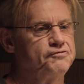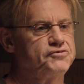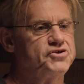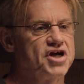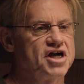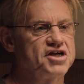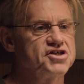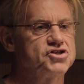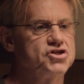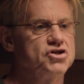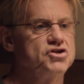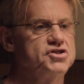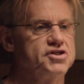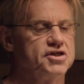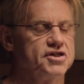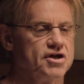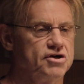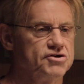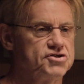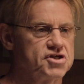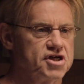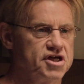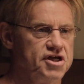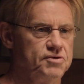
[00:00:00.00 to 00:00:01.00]
just using
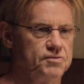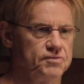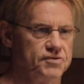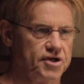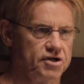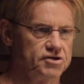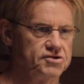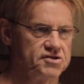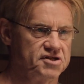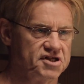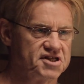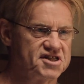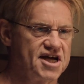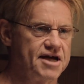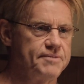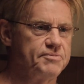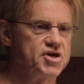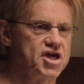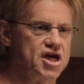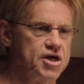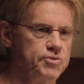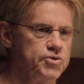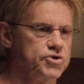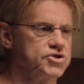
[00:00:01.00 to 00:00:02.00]
the same
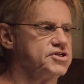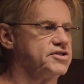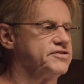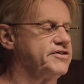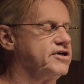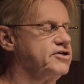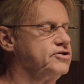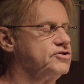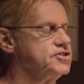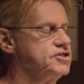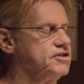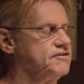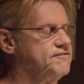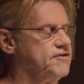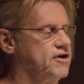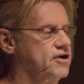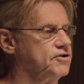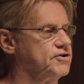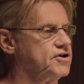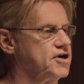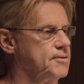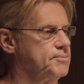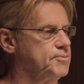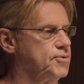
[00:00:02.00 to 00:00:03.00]
keywords that they used in
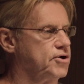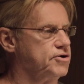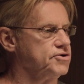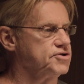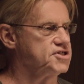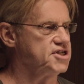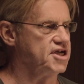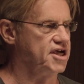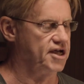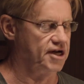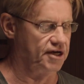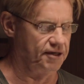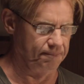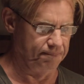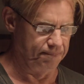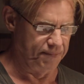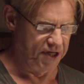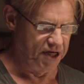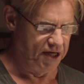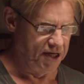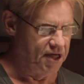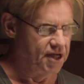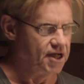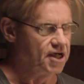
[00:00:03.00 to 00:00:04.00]
Final Cut Pro 10.
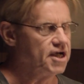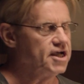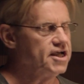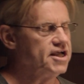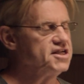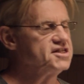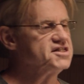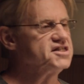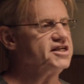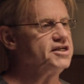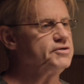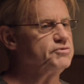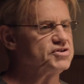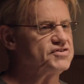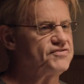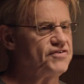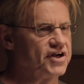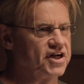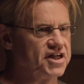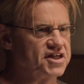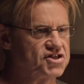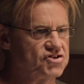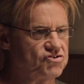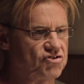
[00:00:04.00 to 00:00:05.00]
His need was
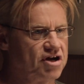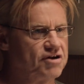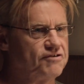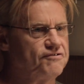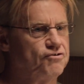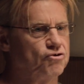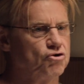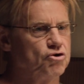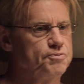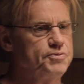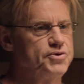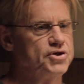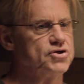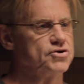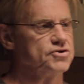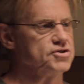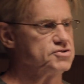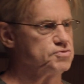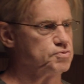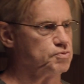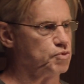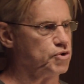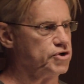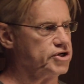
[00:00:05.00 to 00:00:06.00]
fairly straightforward
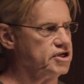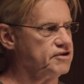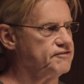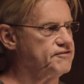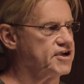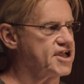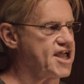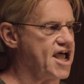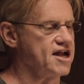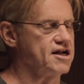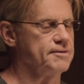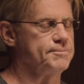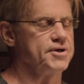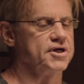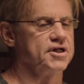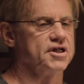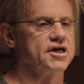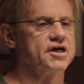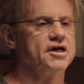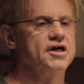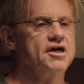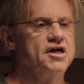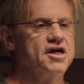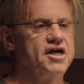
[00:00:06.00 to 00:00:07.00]
because working for
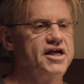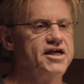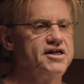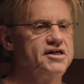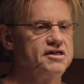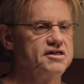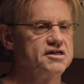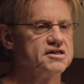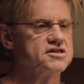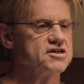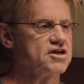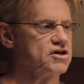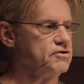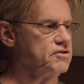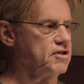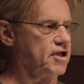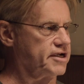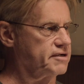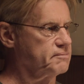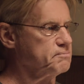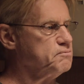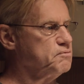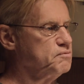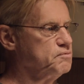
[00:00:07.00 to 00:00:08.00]
Caterpillar, he needed to know
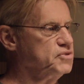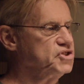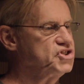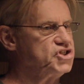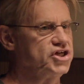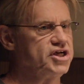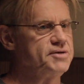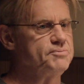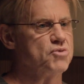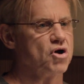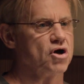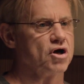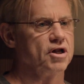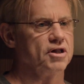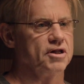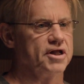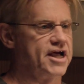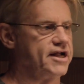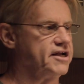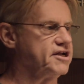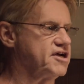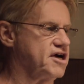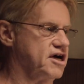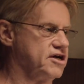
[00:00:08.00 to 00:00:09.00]
like machine model
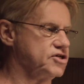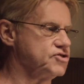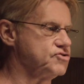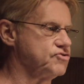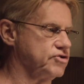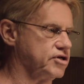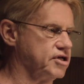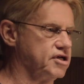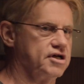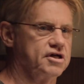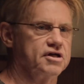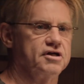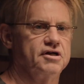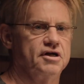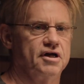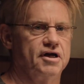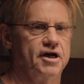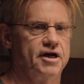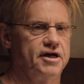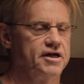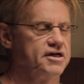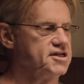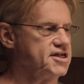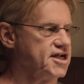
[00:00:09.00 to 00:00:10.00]
and country
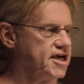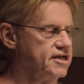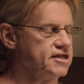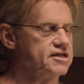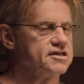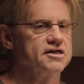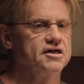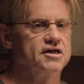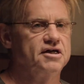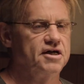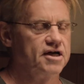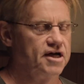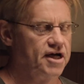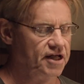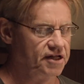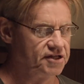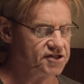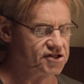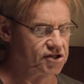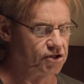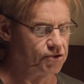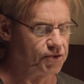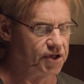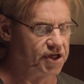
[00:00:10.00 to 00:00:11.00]
and date. And
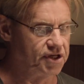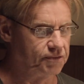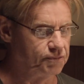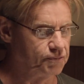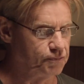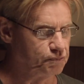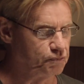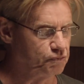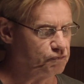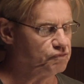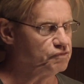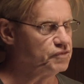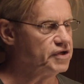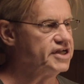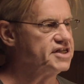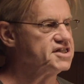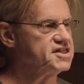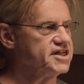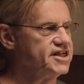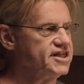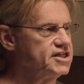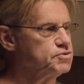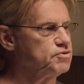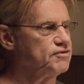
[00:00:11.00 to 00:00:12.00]
so
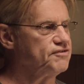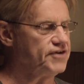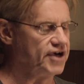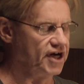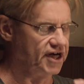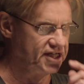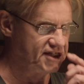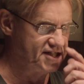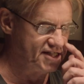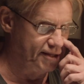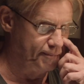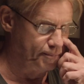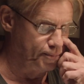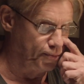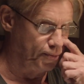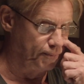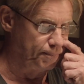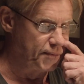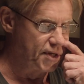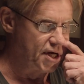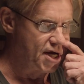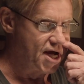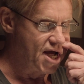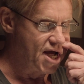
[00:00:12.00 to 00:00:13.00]
his needs were fairly simple.